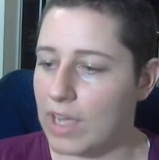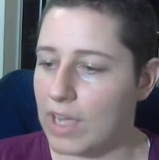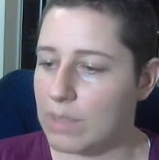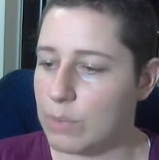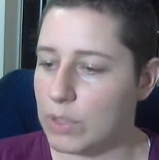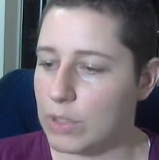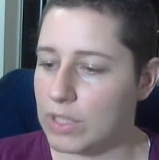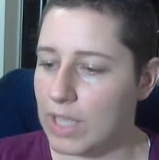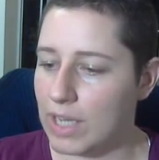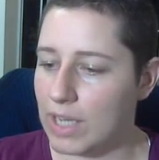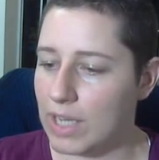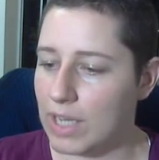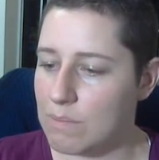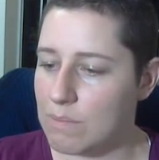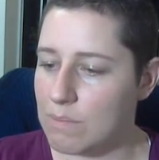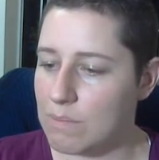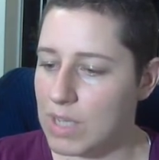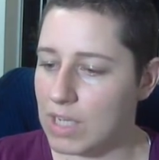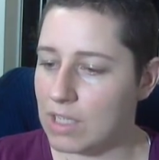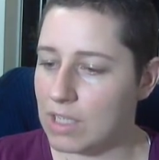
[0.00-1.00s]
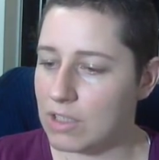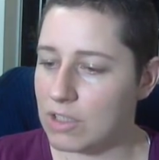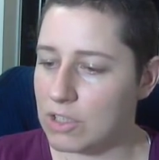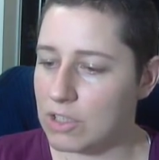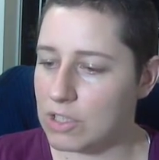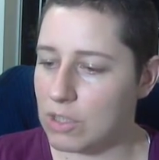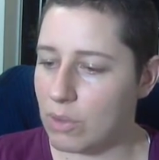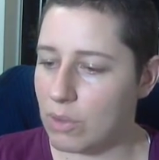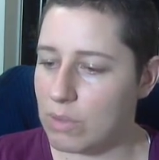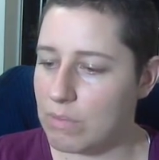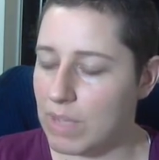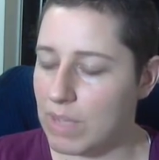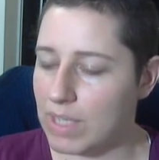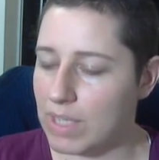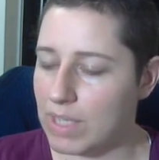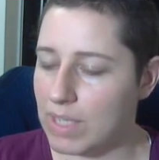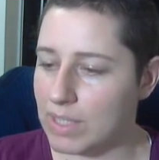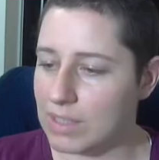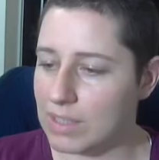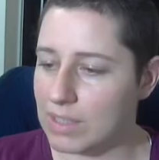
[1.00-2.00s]
I'm going to put that in the middle just so it
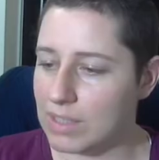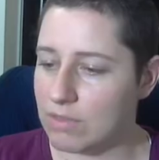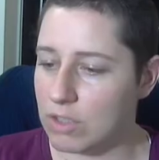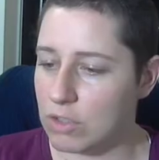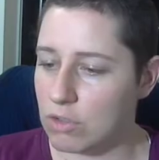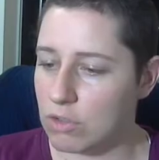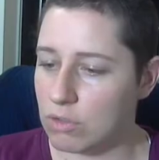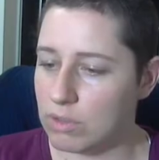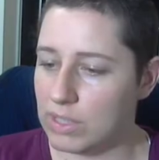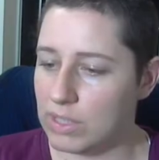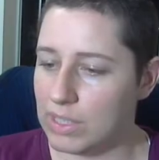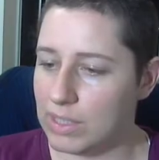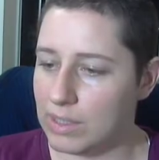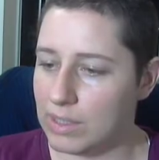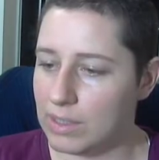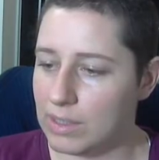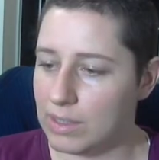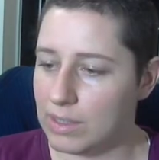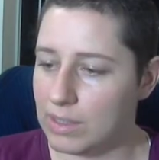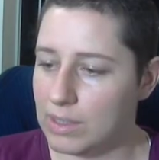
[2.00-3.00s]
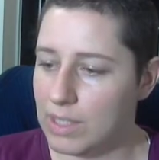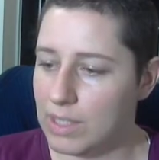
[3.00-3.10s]
makes sense visually.